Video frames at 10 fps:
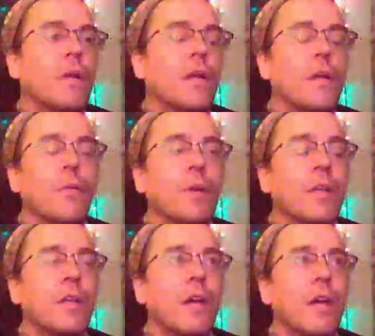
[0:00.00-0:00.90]
It
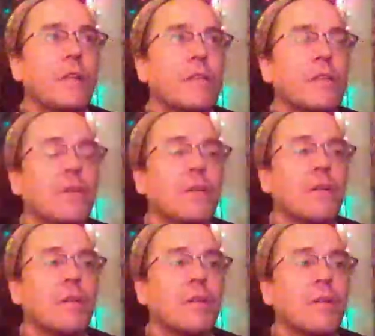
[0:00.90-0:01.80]
really does.
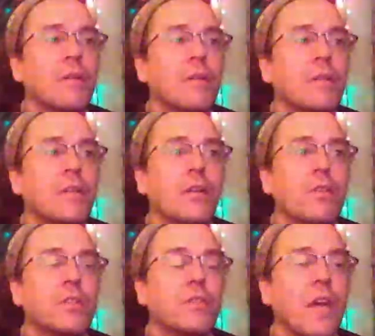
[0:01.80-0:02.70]
The year
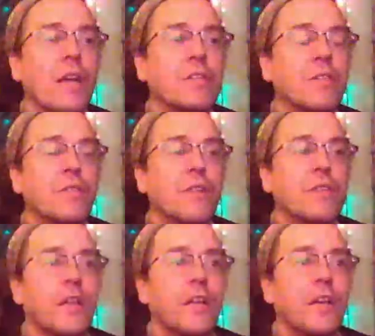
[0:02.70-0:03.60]
2000 feels
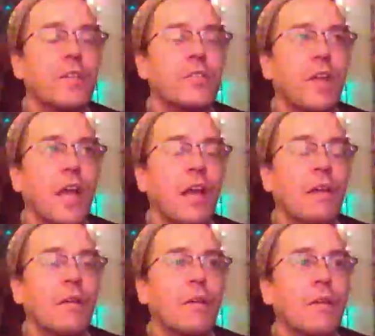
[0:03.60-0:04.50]
like yesterday.
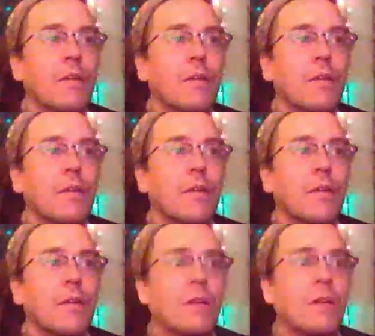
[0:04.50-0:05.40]

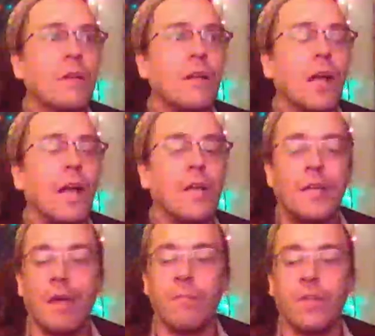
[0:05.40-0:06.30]
I
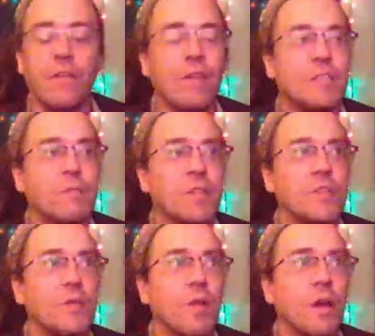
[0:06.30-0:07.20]
can't believe it's been
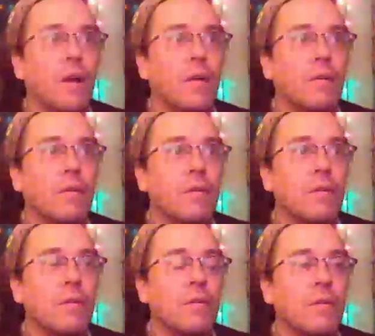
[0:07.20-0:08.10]
so long.
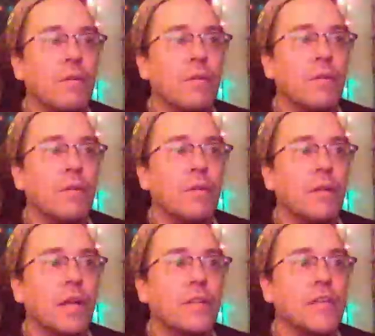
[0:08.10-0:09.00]

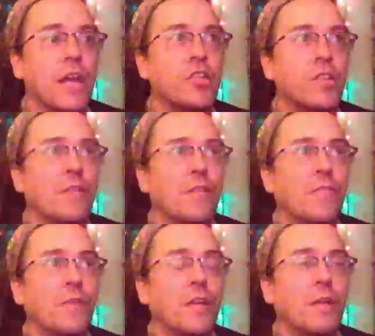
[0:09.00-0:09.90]
It's actually
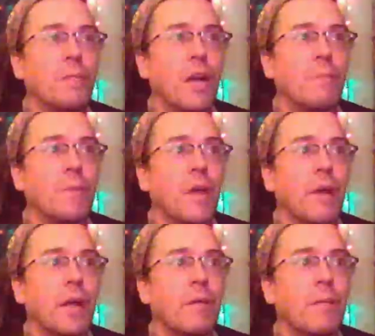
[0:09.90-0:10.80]
freaking mind
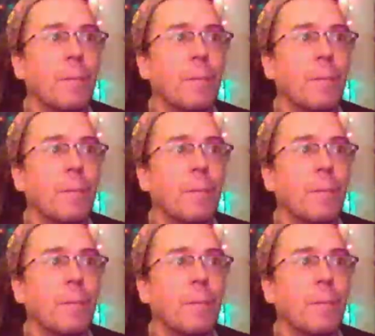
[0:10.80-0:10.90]
blowing.